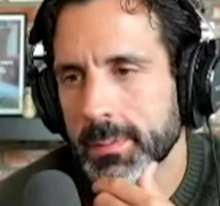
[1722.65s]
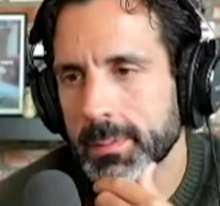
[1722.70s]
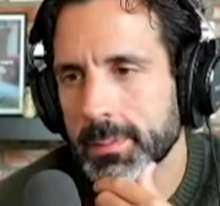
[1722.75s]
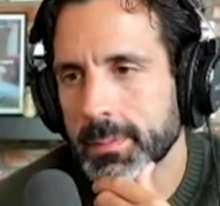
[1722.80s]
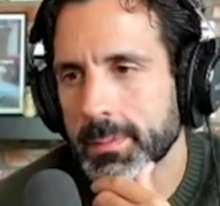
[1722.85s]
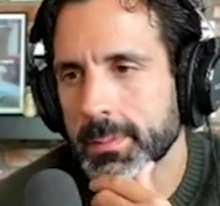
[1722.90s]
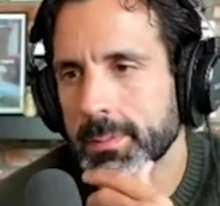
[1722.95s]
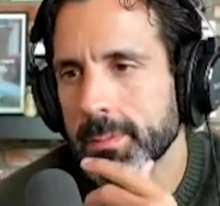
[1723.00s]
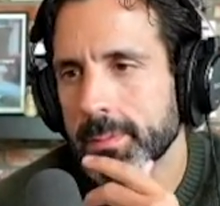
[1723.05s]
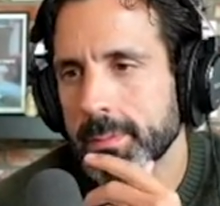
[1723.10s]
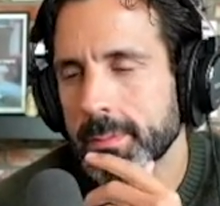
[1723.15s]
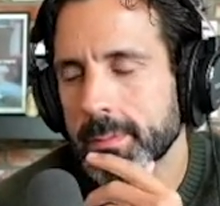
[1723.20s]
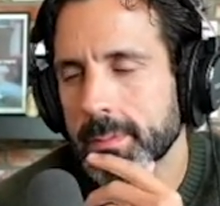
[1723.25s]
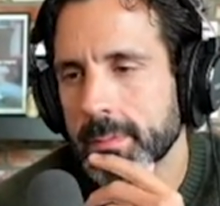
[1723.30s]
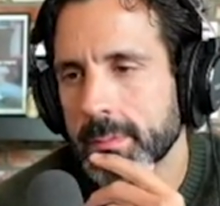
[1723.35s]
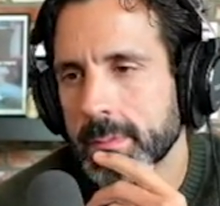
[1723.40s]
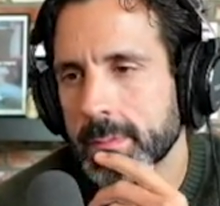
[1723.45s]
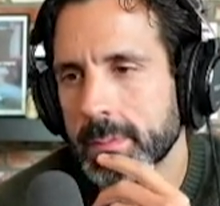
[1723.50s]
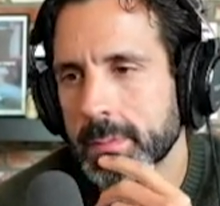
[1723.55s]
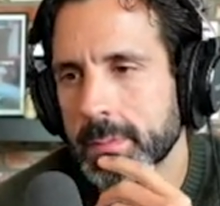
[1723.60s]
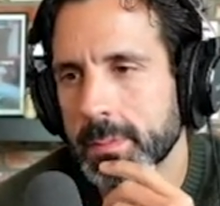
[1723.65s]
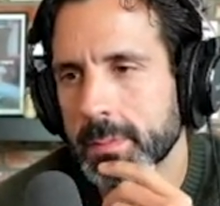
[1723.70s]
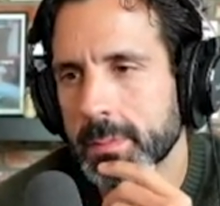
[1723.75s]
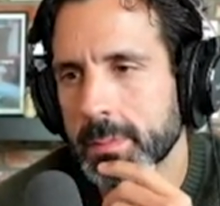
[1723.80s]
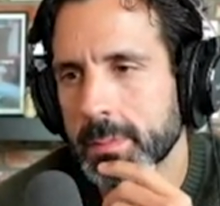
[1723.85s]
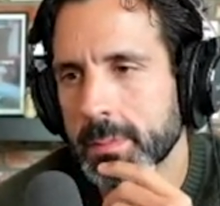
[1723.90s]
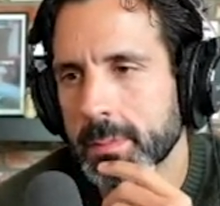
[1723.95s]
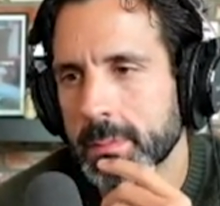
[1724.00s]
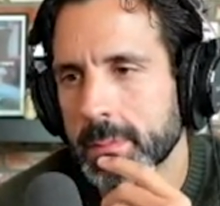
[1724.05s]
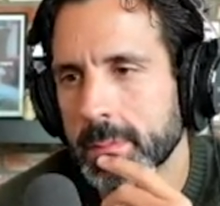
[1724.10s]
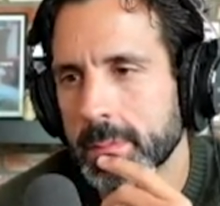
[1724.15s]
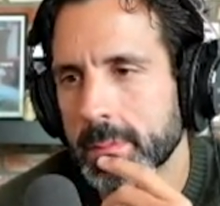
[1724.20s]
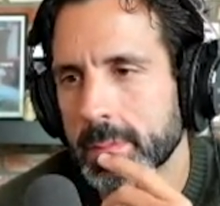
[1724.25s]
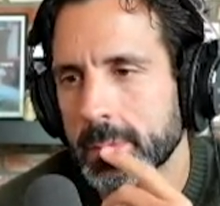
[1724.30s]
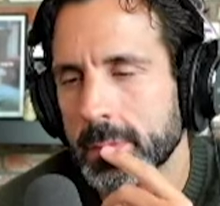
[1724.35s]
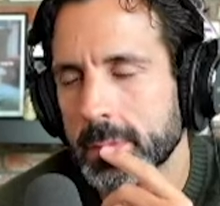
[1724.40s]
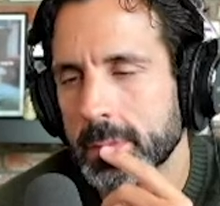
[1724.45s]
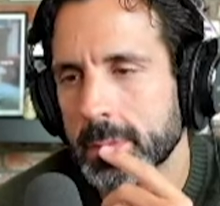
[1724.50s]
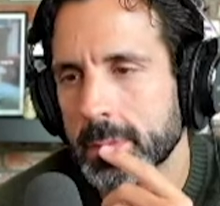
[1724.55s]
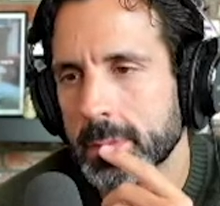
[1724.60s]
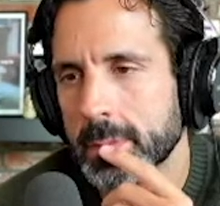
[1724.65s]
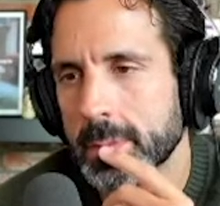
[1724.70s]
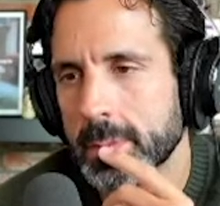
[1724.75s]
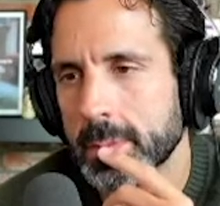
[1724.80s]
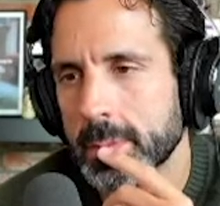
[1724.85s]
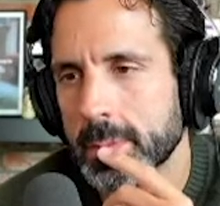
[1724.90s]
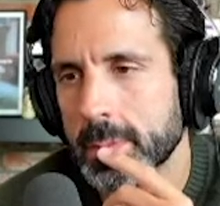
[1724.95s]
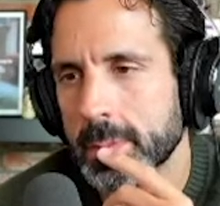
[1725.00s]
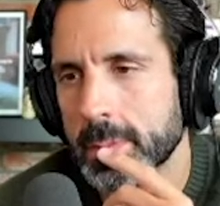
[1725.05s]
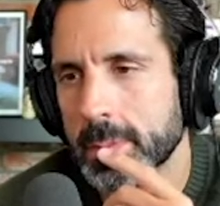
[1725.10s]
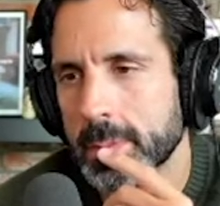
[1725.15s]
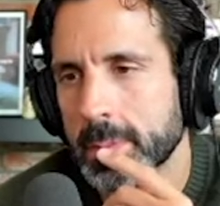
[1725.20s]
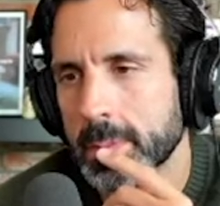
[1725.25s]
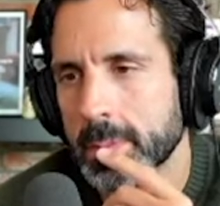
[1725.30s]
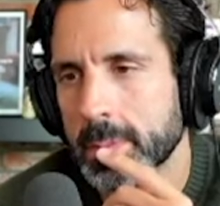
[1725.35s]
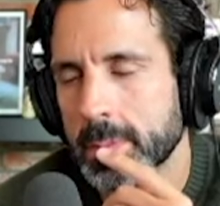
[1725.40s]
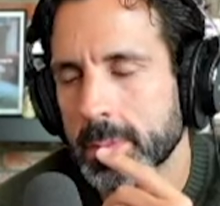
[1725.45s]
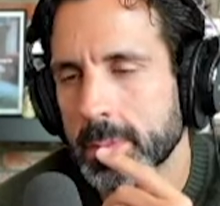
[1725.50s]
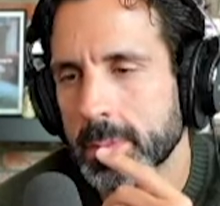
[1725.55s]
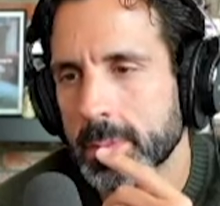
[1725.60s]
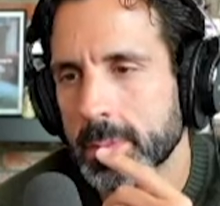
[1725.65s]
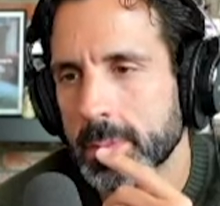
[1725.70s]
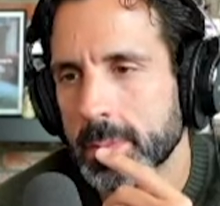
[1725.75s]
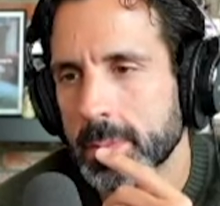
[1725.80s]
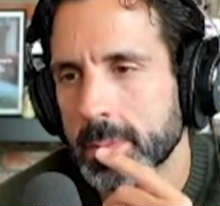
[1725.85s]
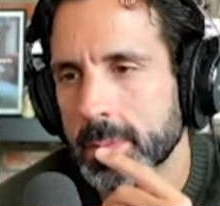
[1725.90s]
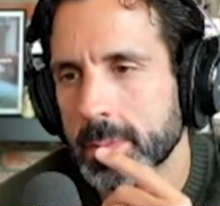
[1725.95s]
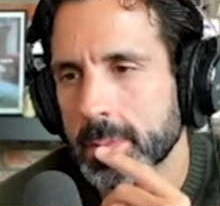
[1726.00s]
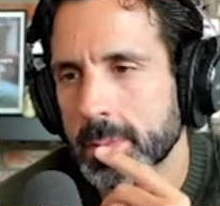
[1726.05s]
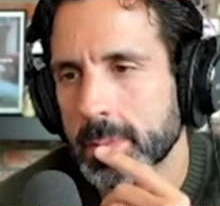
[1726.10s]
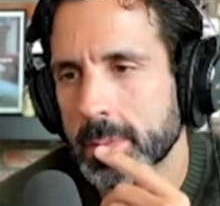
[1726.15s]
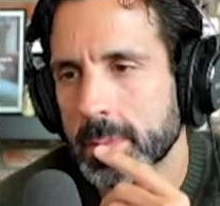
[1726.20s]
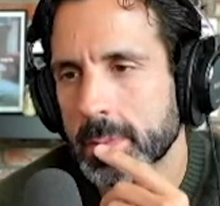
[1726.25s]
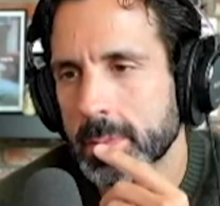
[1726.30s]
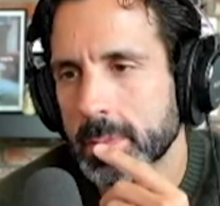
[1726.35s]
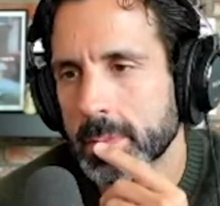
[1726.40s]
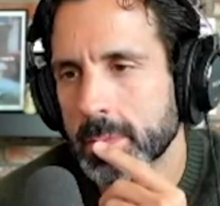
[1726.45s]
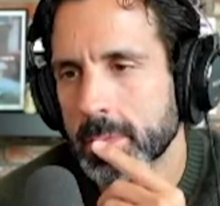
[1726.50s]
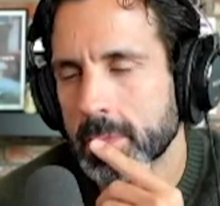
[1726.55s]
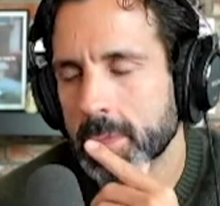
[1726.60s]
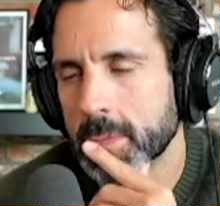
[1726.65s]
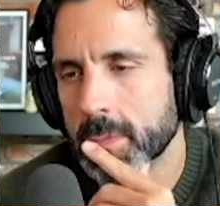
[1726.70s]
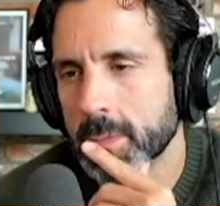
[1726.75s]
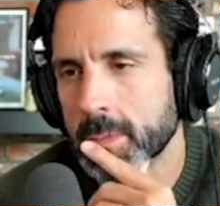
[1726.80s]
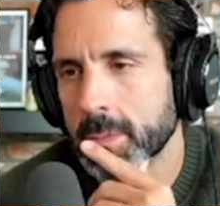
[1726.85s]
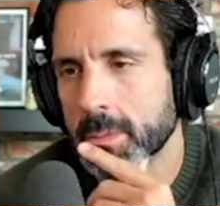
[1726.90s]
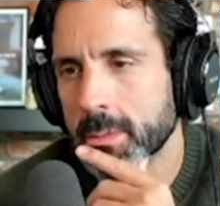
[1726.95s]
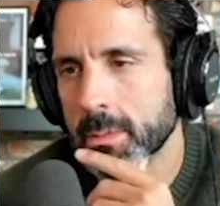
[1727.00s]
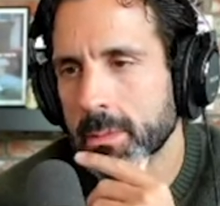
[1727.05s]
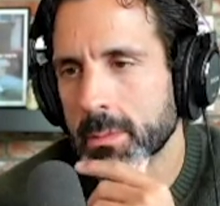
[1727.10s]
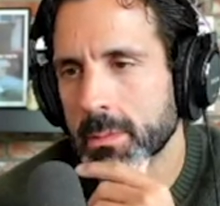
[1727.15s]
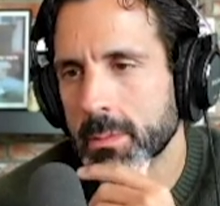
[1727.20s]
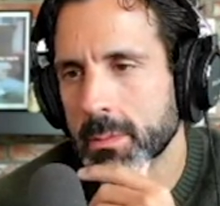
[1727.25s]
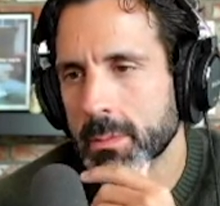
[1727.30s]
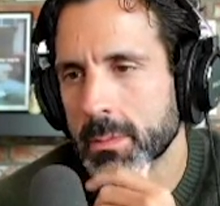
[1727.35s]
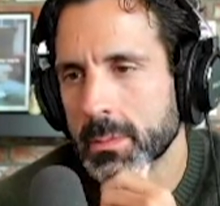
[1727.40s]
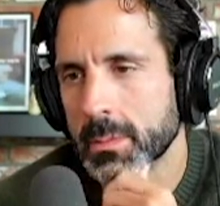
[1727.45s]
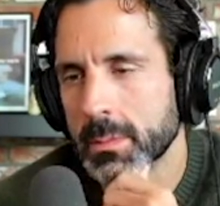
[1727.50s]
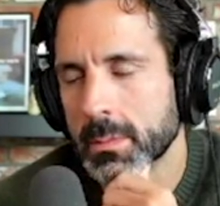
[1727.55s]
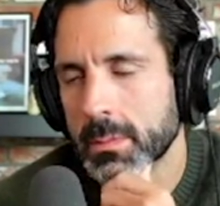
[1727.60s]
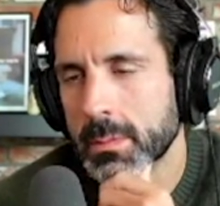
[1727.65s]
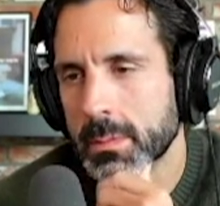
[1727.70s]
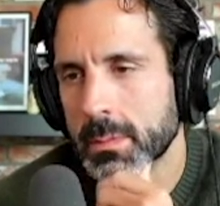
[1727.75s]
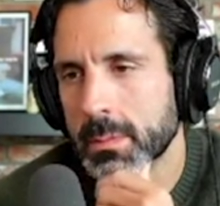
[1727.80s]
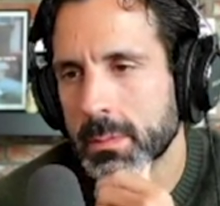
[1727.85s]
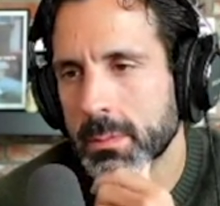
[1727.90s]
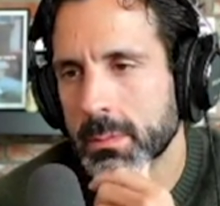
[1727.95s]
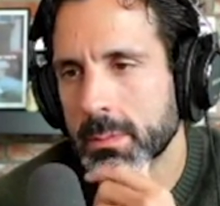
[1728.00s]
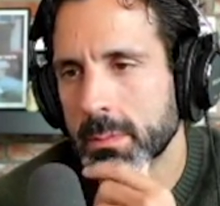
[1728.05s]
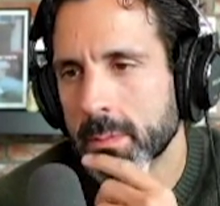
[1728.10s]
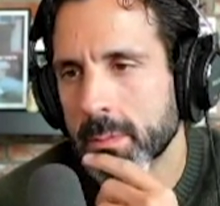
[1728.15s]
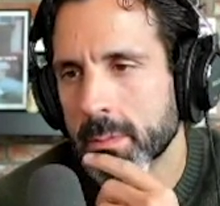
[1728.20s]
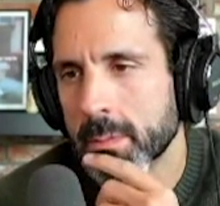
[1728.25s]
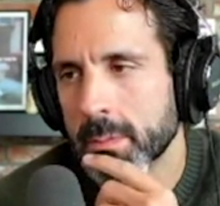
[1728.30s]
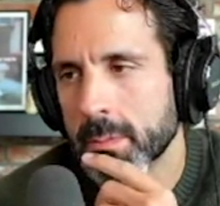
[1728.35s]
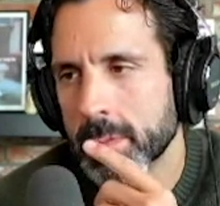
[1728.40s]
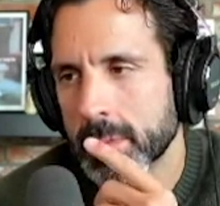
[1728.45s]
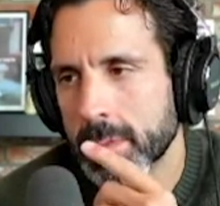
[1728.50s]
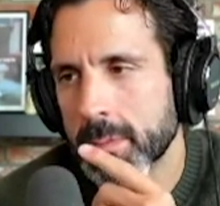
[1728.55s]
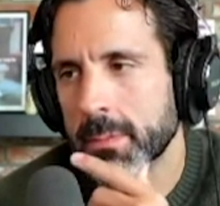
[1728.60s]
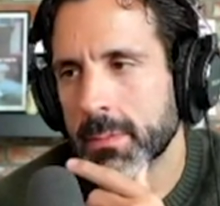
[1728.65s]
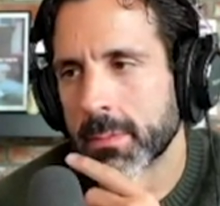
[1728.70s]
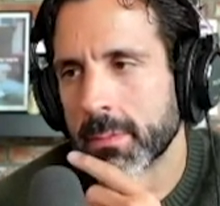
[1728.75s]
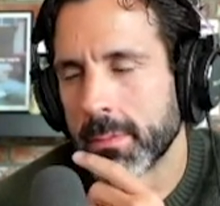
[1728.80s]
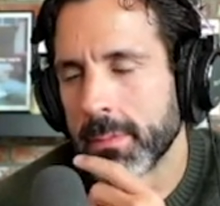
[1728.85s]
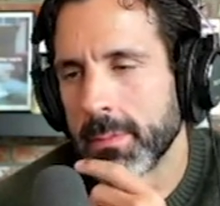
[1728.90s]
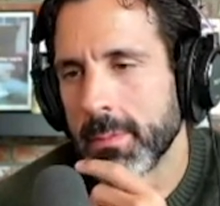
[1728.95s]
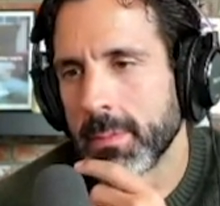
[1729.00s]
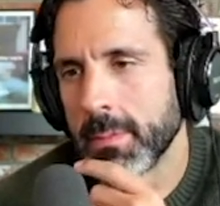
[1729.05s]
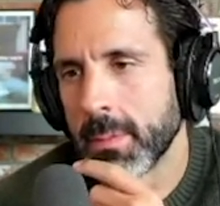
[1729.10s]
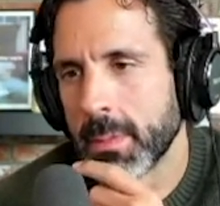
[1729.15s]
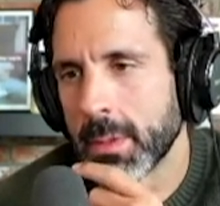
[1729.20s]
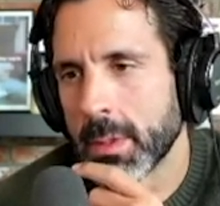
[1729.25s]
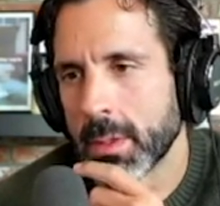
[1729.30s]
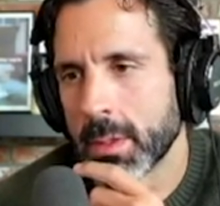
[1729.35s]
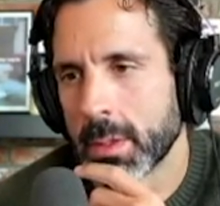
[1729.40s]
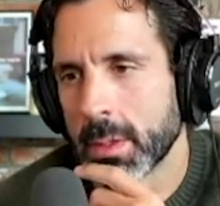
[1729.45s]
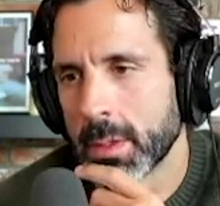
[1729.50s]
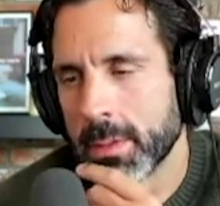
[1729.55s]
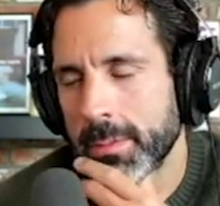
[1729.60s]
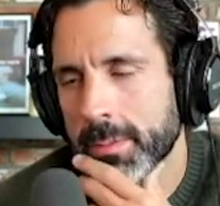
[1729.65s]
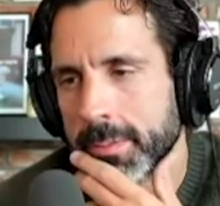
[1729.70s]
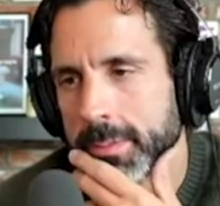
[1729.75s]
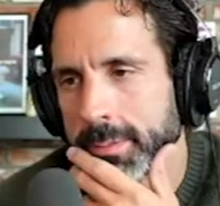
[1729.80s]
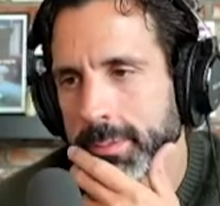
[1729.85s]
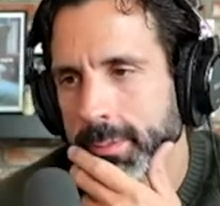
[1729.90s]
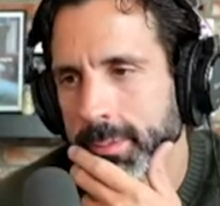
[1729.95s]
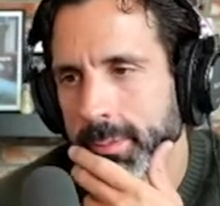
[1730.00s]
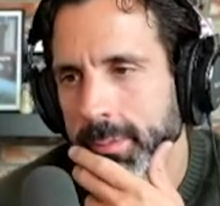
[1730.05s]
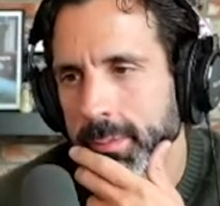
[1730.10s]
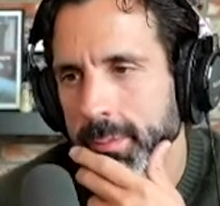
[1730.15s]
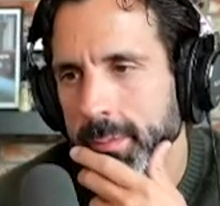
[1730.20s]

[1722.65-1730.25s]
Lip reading: (not speaking)